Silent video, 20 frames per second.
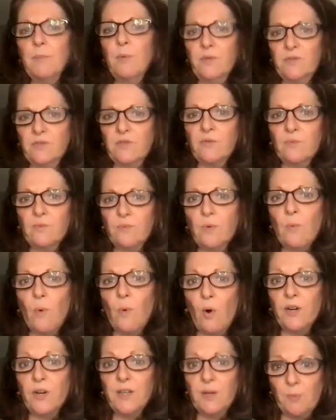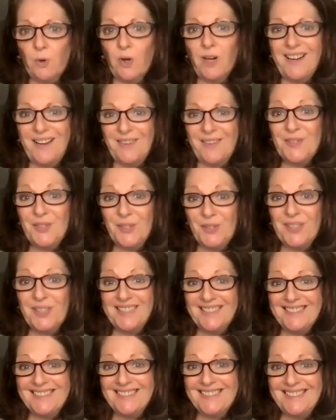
most rewarding work I've done.